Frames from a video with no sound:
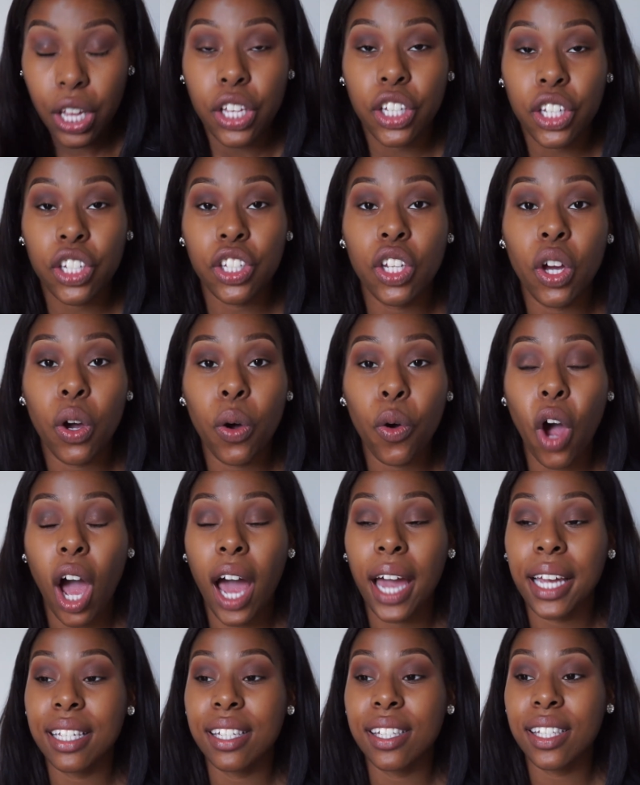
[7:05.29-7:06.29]
So
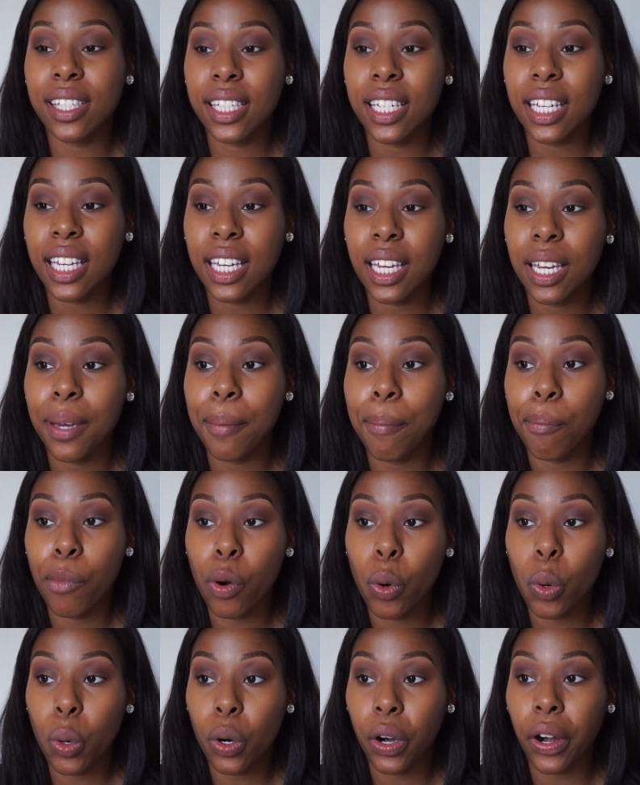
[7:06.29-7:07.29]
I see
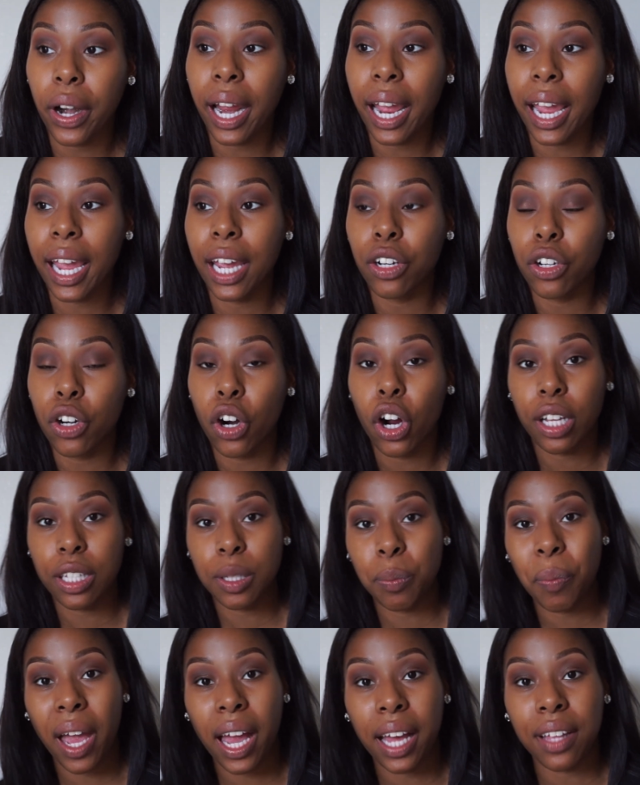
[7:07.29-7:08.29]
more and cross
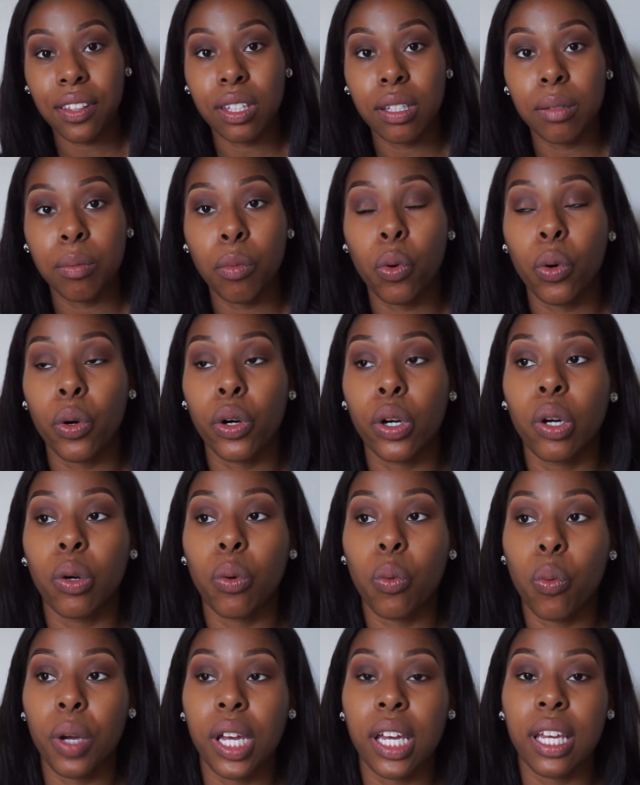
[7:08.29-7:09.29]
paths more
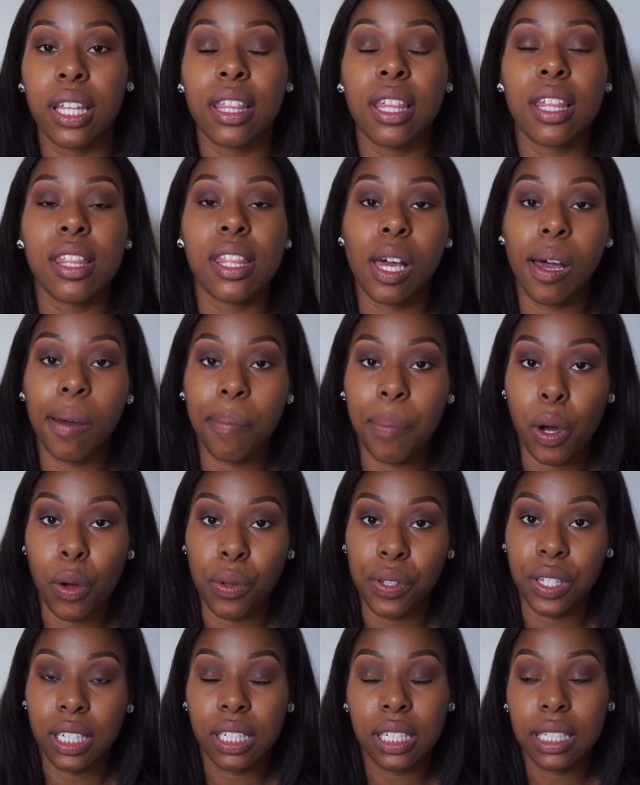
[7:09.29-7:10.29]
with the
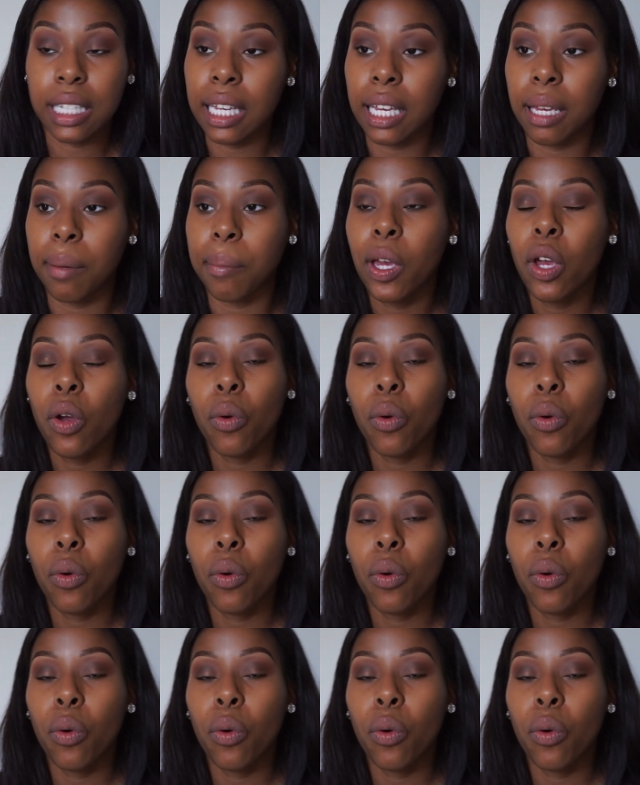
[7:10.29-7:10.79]
opposing team,